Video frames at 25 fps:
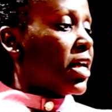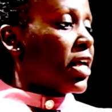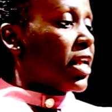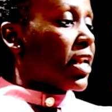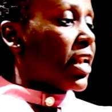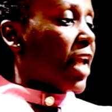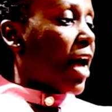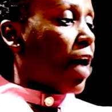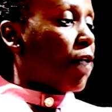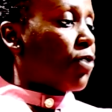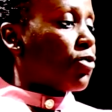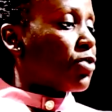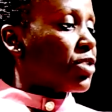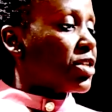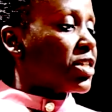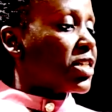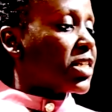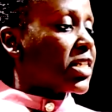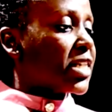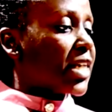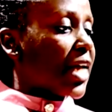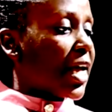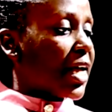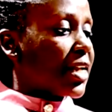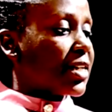Now,
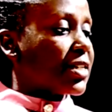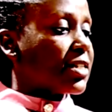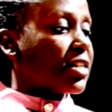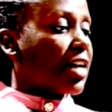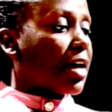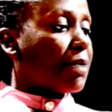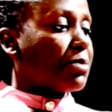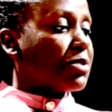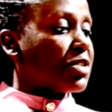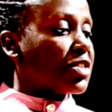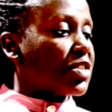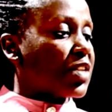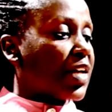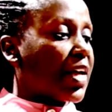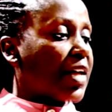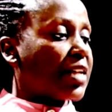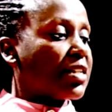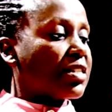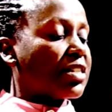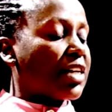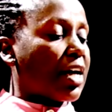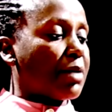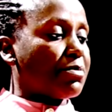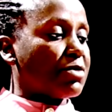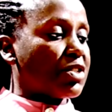10 times
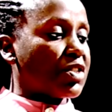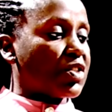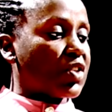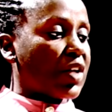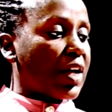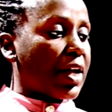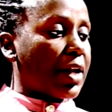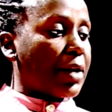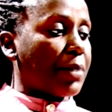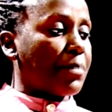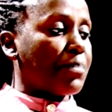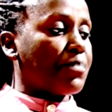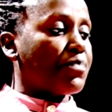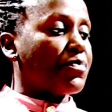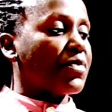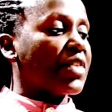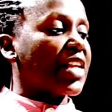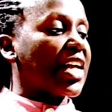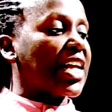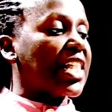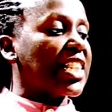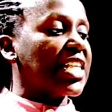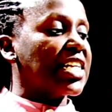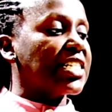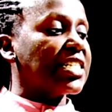10 times 10.
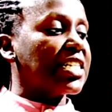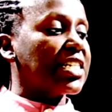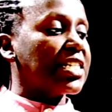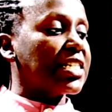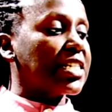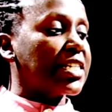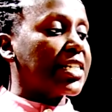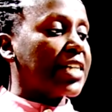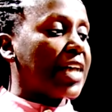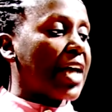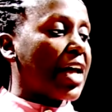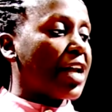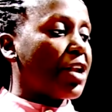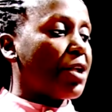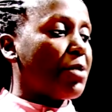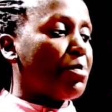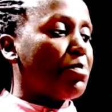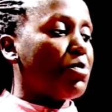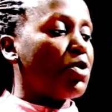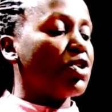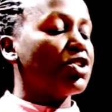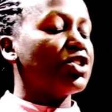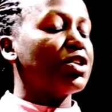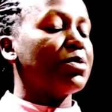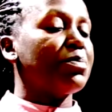This is 10
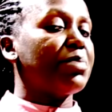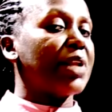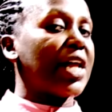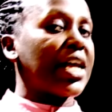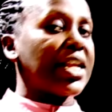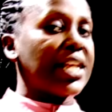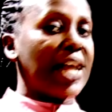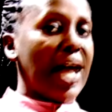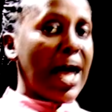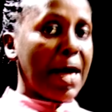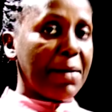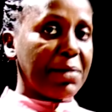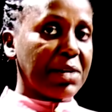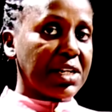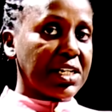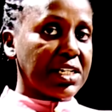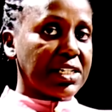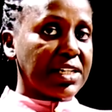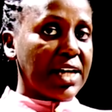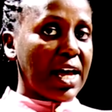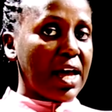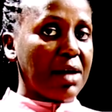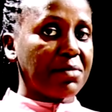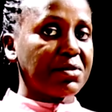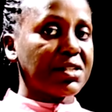multiplied how many
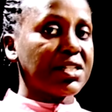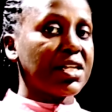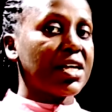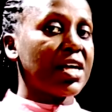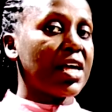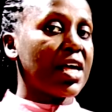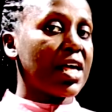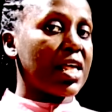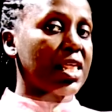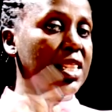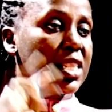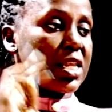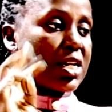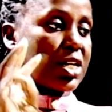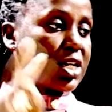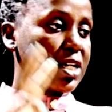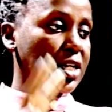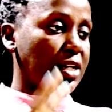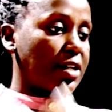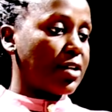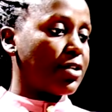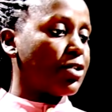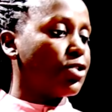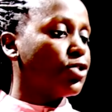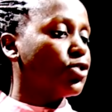times?
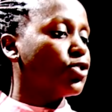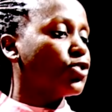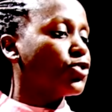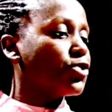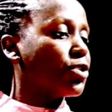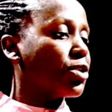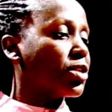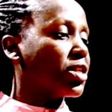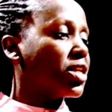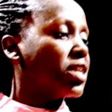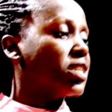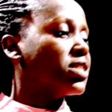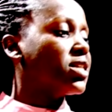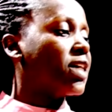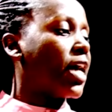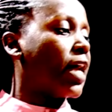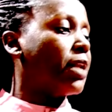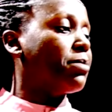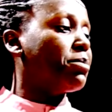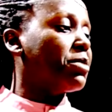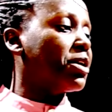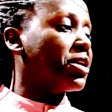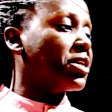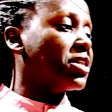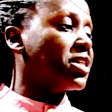3. So this can
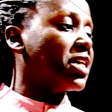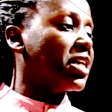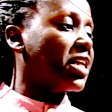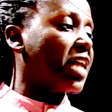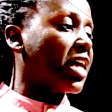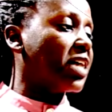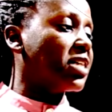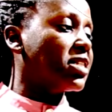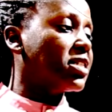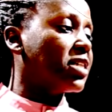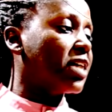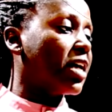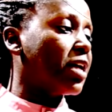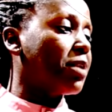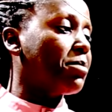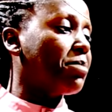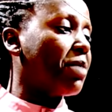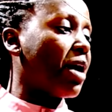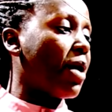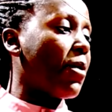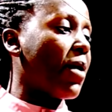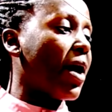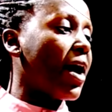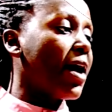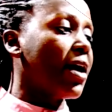be written as 10
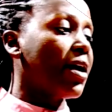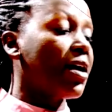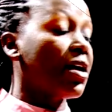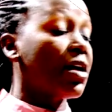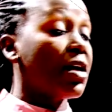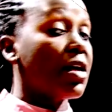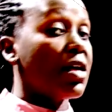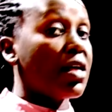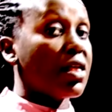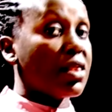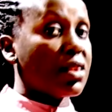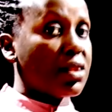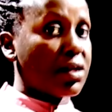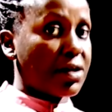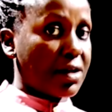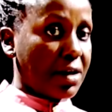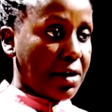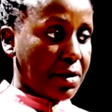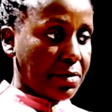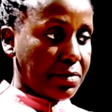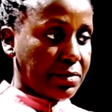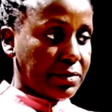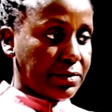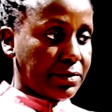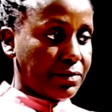power
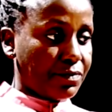3.